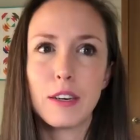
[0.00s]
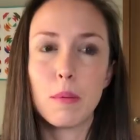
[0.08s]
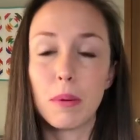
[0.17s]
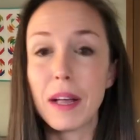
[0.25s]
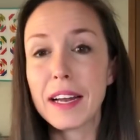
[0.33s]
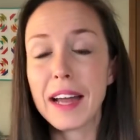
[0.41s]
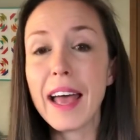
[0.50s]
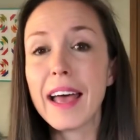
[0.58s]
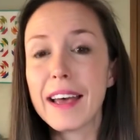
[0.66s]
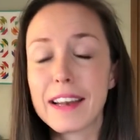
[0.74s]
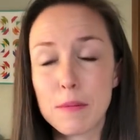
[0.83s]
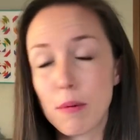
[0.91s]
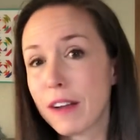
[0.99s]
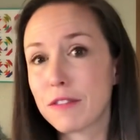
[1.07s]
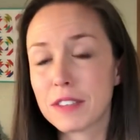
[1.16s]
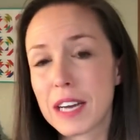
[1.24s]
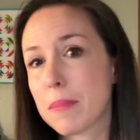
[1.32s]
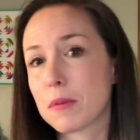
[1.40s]
Who plan ahead and brought
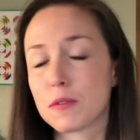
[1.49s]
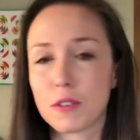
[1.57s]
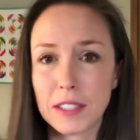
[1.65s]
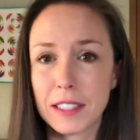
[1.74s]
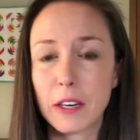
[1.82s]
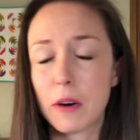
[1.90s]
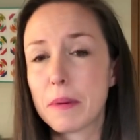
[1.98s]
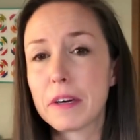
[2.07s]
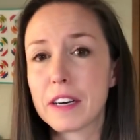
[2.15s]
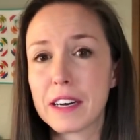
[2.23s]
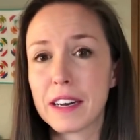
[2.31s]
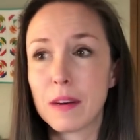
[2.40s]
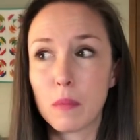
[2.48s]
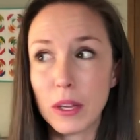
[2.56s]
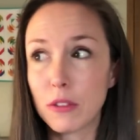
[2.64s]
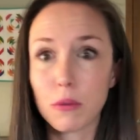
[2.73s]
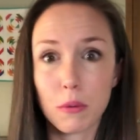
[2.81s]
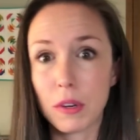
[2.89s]
three diapers for a six-hour period and
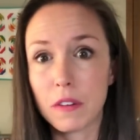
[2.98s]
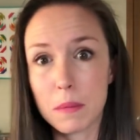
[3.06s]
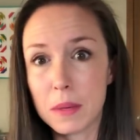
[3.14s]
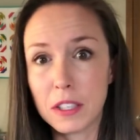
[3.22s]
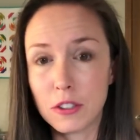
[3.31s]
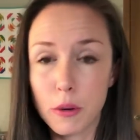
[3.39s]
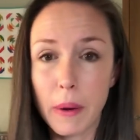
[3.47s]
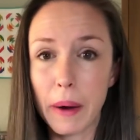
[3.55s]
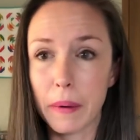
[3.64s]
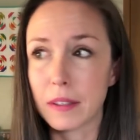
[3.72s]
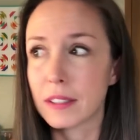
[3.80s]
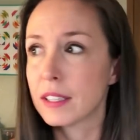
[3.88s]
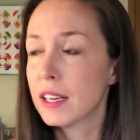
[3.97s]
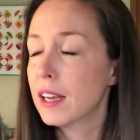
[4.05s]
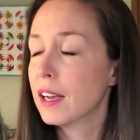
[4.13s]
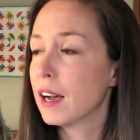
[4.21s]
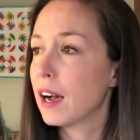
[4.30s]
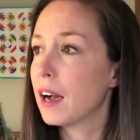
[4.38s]
went through three of them in two hours,
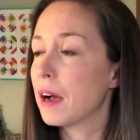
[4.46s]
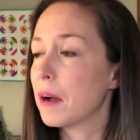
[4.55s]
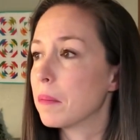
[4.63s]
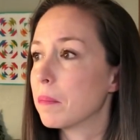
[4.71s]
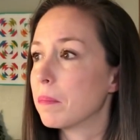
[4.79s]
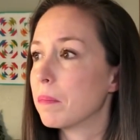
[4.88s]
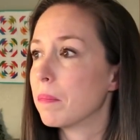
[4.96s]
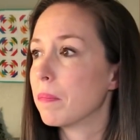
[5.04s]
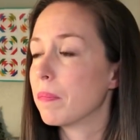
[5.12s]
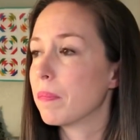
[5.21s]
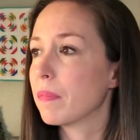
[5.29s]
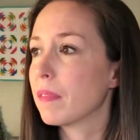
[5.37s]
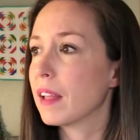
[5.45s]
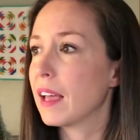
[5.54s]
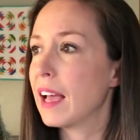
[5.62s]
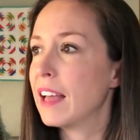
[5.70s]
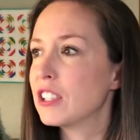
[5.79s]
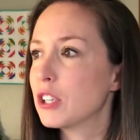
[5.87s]
um,
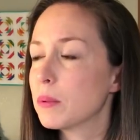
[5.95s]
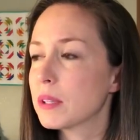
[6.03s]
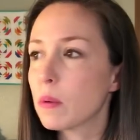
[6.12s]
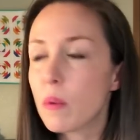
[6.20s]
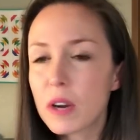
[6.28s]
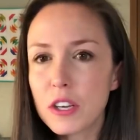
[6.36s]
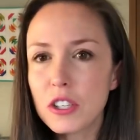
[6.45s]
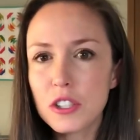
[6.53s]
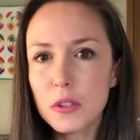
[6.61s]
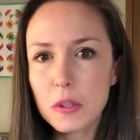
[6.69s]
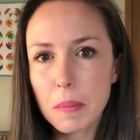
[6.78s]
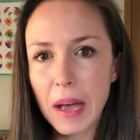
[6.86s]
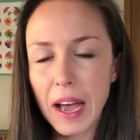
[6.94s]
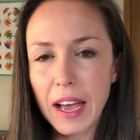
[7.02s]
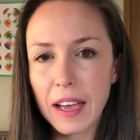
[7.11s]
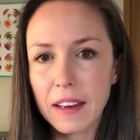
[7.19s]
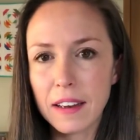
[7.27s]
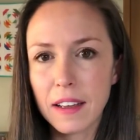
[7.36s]
and she was like, "Why don't you just use a
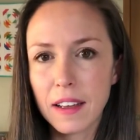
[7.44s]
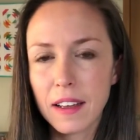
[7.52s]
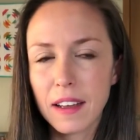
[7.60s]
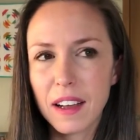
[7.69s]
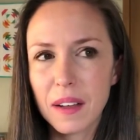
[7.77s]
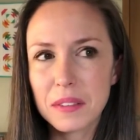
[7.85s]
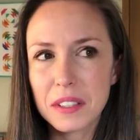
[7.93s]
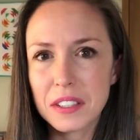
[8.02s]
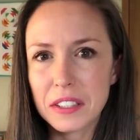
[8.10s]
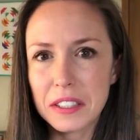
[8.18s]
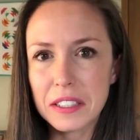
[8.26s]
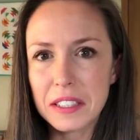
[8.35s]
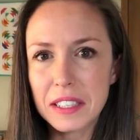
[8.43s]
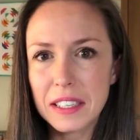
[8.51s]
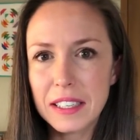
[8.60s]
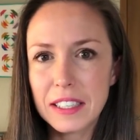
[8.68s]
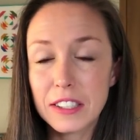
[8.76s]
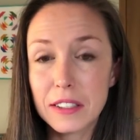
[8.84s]
pad?" I was like,
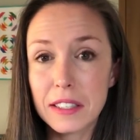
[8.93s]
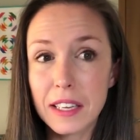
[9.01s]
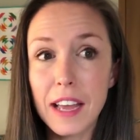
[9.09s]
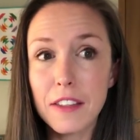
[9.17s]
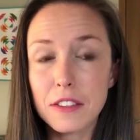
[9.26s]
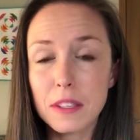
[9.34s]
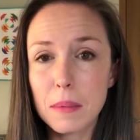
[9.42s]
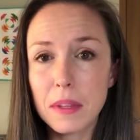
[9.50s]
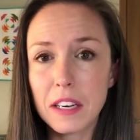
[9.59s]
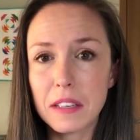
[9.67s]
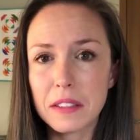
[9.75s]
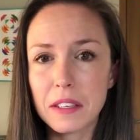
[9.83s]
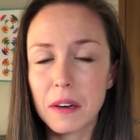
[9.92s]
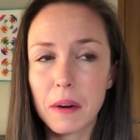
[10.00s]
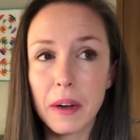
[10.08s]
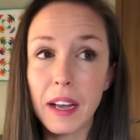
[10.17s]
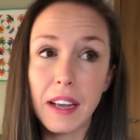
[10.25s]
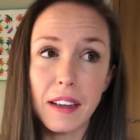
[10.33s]
"Seriously?" She's like, "Yeah, there's some in there." I was like,
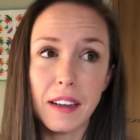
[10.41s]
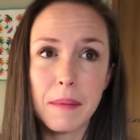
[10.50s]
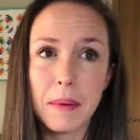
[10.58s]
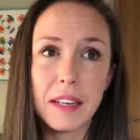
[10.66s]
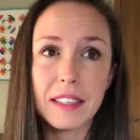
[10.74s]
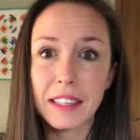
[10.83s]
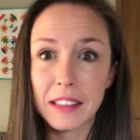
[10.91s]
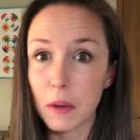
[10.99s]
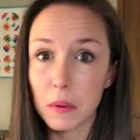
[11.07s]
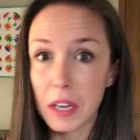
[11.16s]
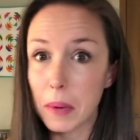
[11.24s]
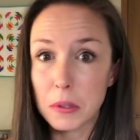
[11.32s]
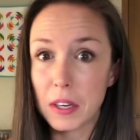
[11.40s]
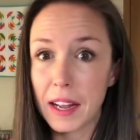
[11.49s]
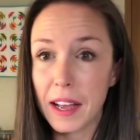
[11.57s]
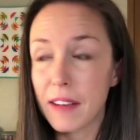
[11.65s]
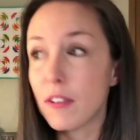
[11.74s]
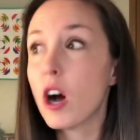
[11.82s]
"Okay." I mean, it's like the only option I
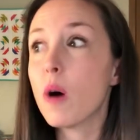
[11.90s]
have.